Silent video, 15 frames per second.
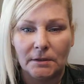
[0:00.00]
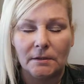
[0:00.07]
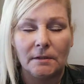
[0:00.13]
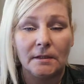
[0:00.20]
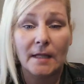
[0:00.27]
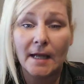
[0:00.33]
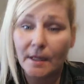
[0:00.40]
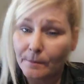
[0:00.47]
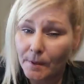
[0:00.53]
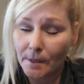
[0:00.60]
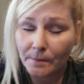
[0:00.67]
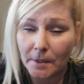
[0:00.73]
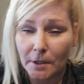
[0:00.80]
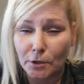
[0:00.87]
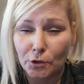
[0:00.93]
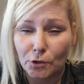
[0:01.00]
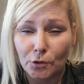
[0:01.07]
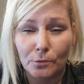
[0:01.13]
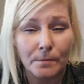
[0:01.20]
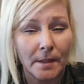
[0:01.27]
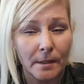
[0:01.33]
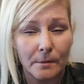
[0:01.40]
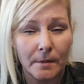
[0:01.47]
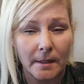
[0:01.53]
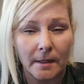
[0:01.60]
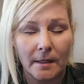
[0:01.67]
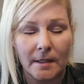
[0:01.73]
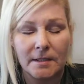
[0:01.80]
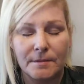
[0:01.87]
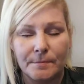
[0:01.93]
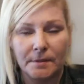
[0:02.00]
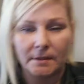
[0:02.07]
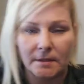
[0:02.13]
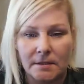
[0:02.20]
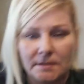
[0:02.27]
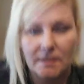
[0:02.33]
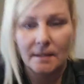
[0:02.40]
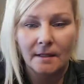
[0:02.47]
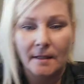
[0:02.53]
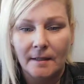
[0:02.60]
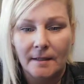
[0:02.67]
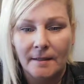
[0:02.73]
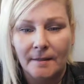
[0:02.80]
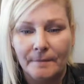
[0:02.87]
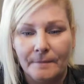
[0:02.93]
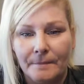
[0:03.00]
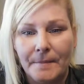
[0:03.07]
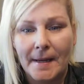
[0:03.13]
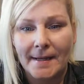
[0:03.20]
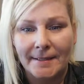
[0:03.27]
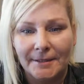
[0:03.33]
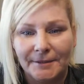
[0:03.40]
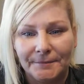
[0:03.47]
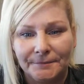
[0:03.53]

Like my page too, by the way, guys, please. Bye.